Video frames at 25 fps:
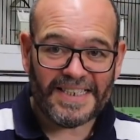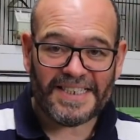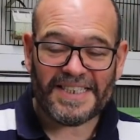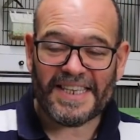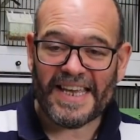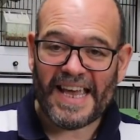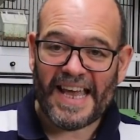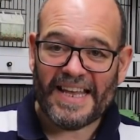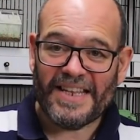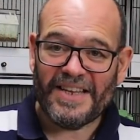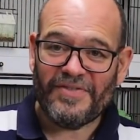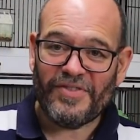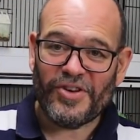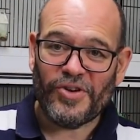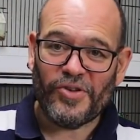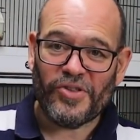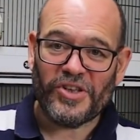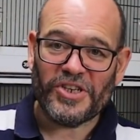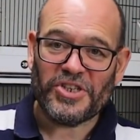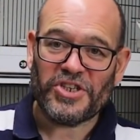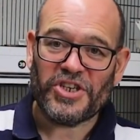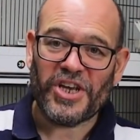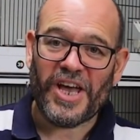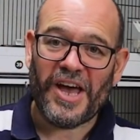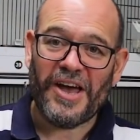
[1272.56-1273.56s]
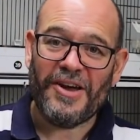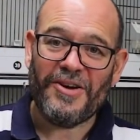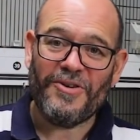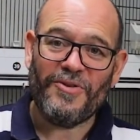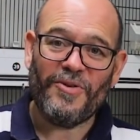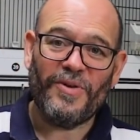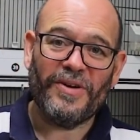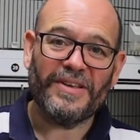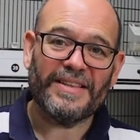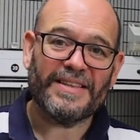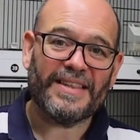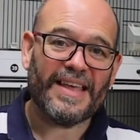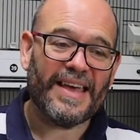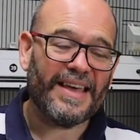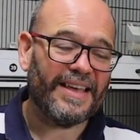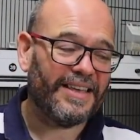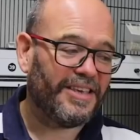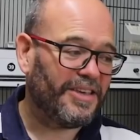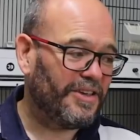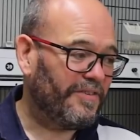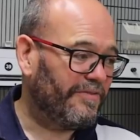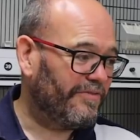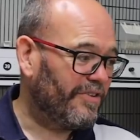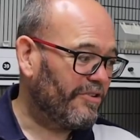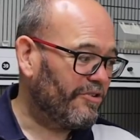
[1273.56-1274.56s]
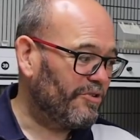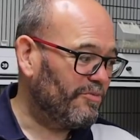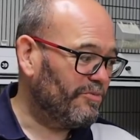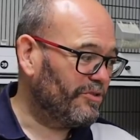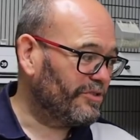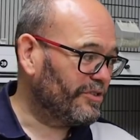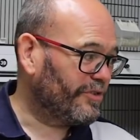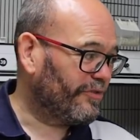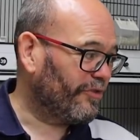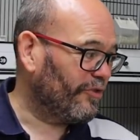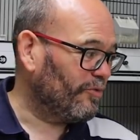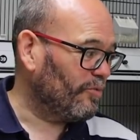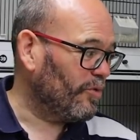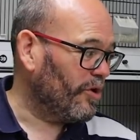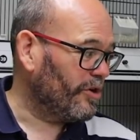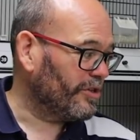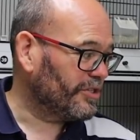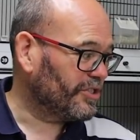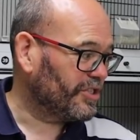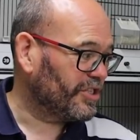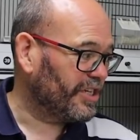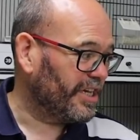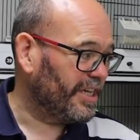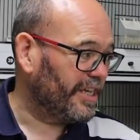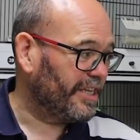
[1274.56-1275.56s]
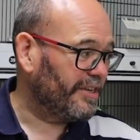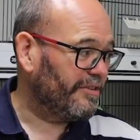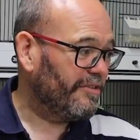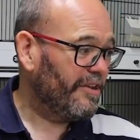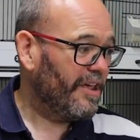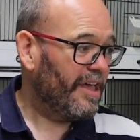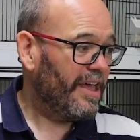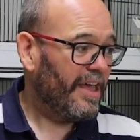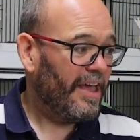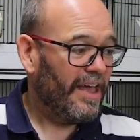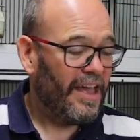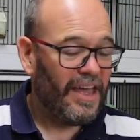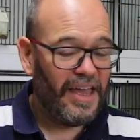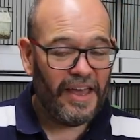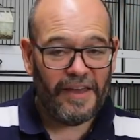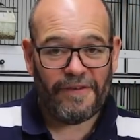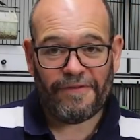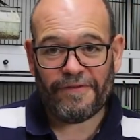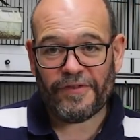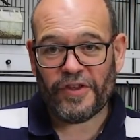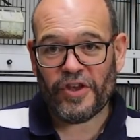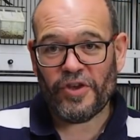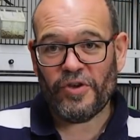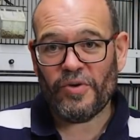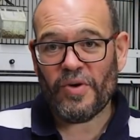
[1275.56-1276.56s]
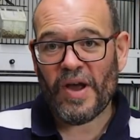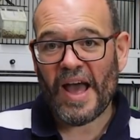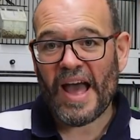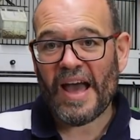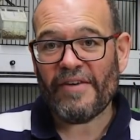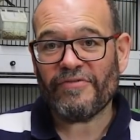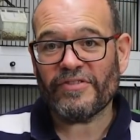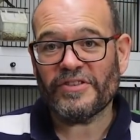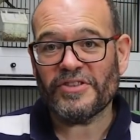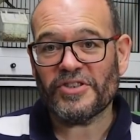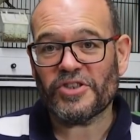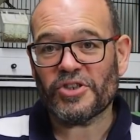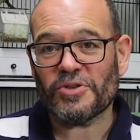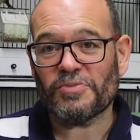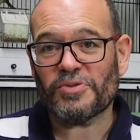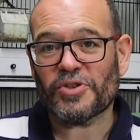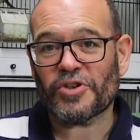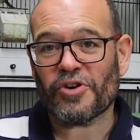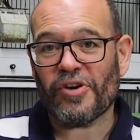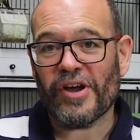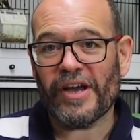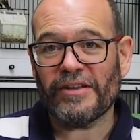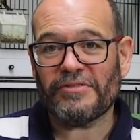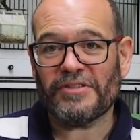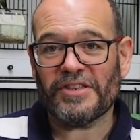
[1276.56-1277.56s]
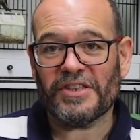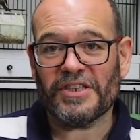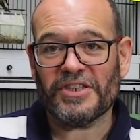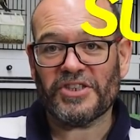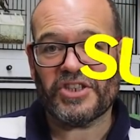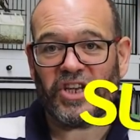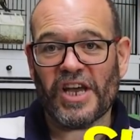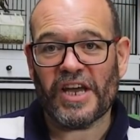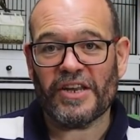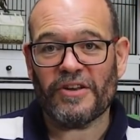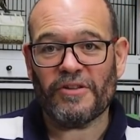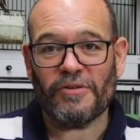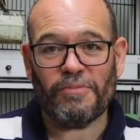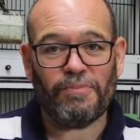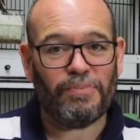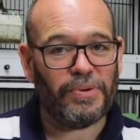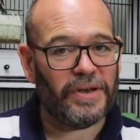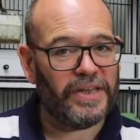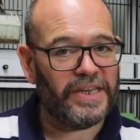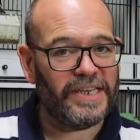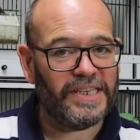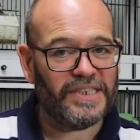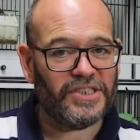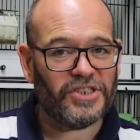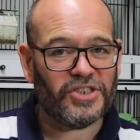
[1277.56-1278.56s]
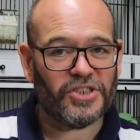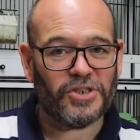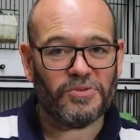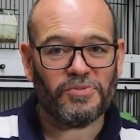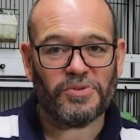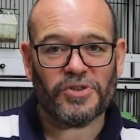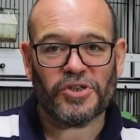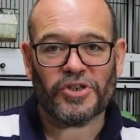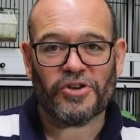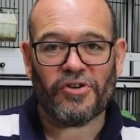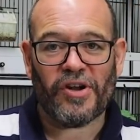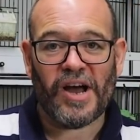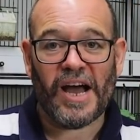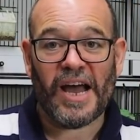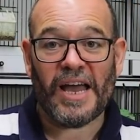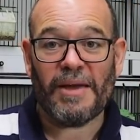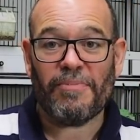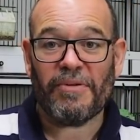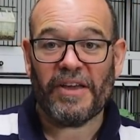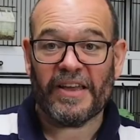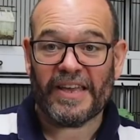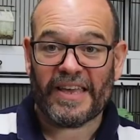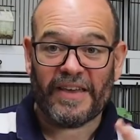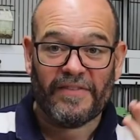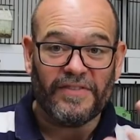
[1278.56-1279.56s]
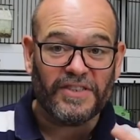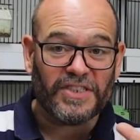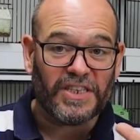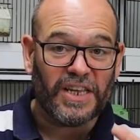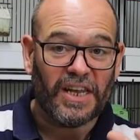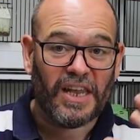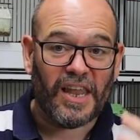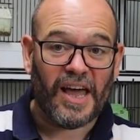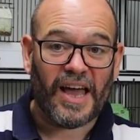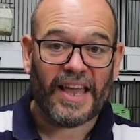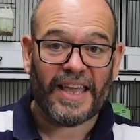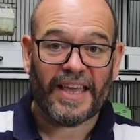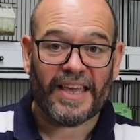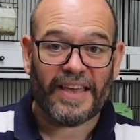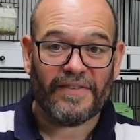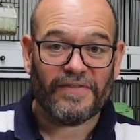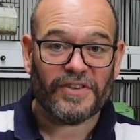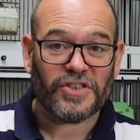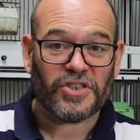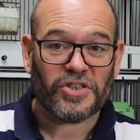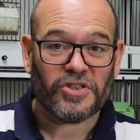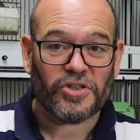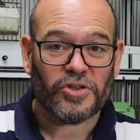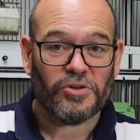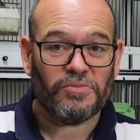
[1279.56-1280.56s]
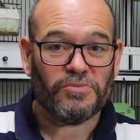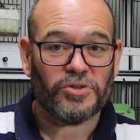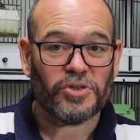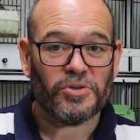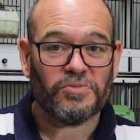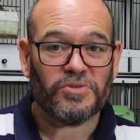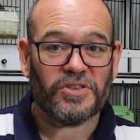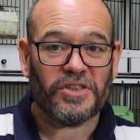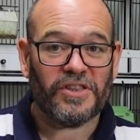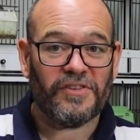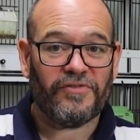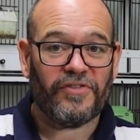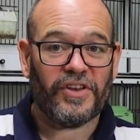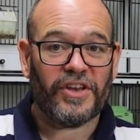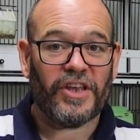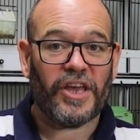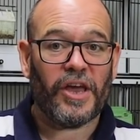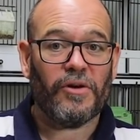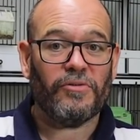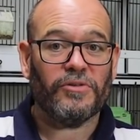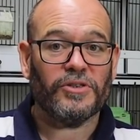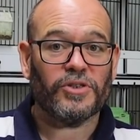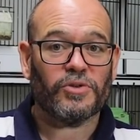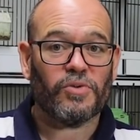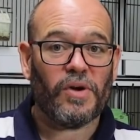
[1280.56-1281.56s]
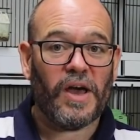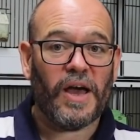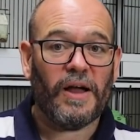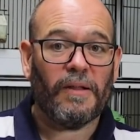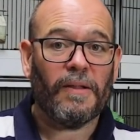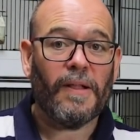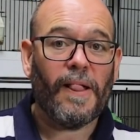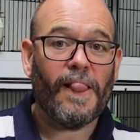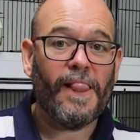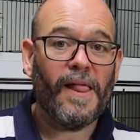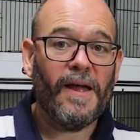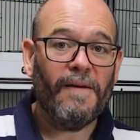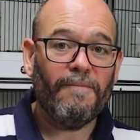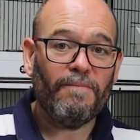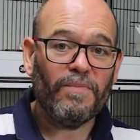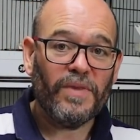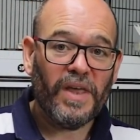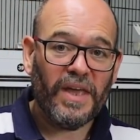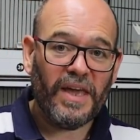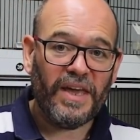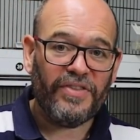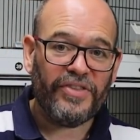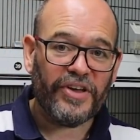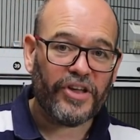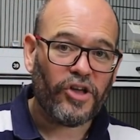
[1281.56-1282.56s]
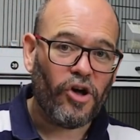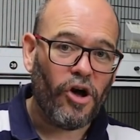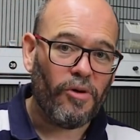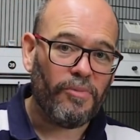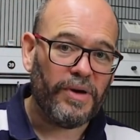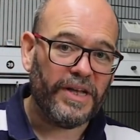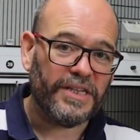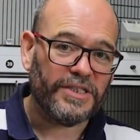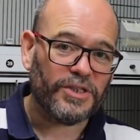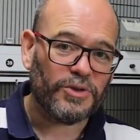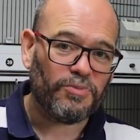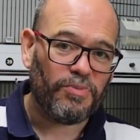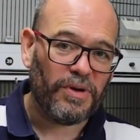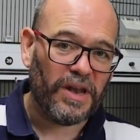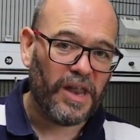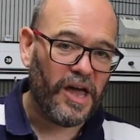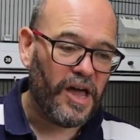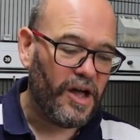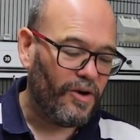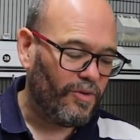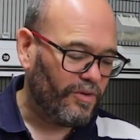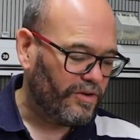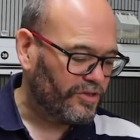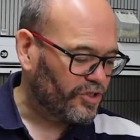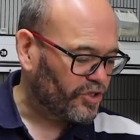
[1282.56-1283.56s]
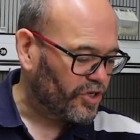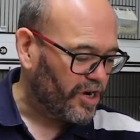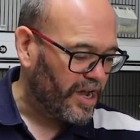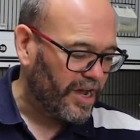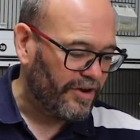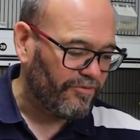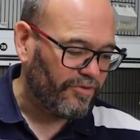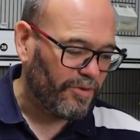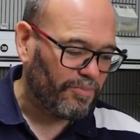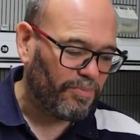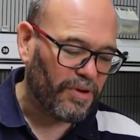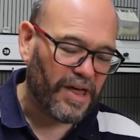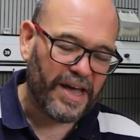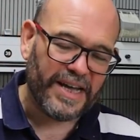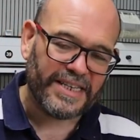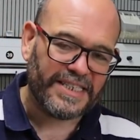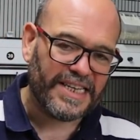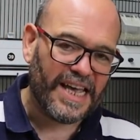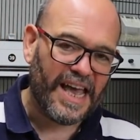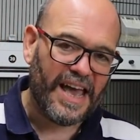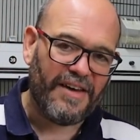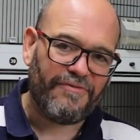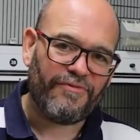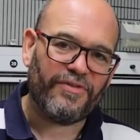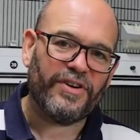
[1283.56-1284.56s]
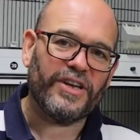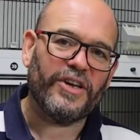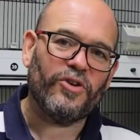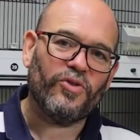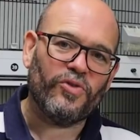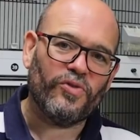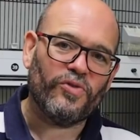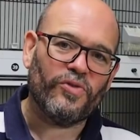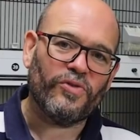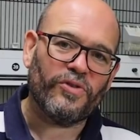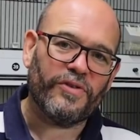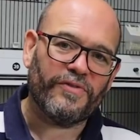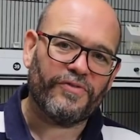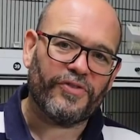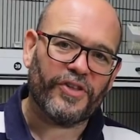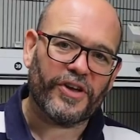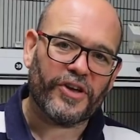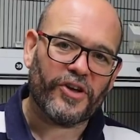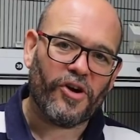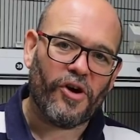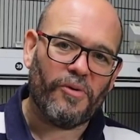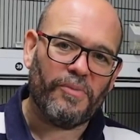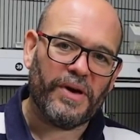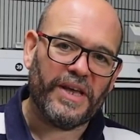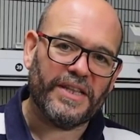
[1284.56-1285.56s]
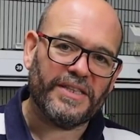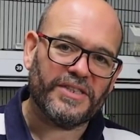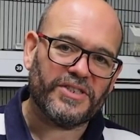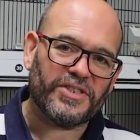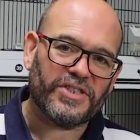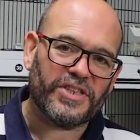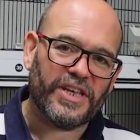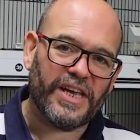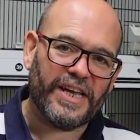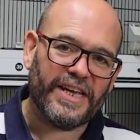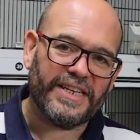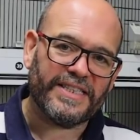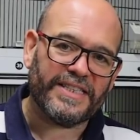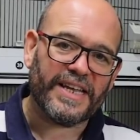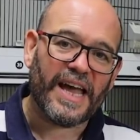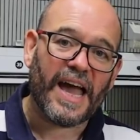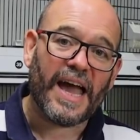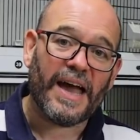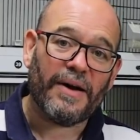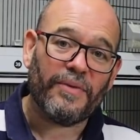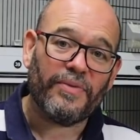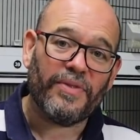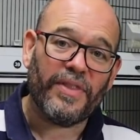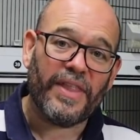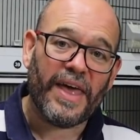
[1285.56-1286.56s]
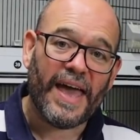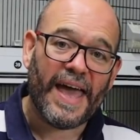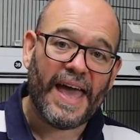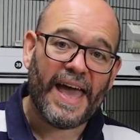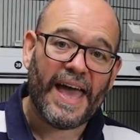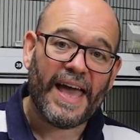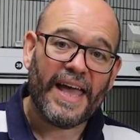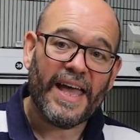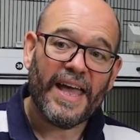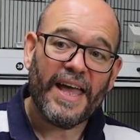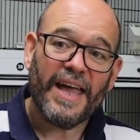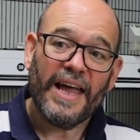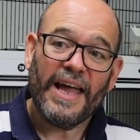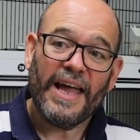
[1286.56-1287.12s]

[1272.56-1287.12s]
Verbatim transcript: it's the end of another show. Thank you very much for watching. If you haven't subscribed to the channel, please subscribe. Give us a like, give us a thumbs up to the video as well. Hit the comments below. Try and reply to every all of the comments that are down there.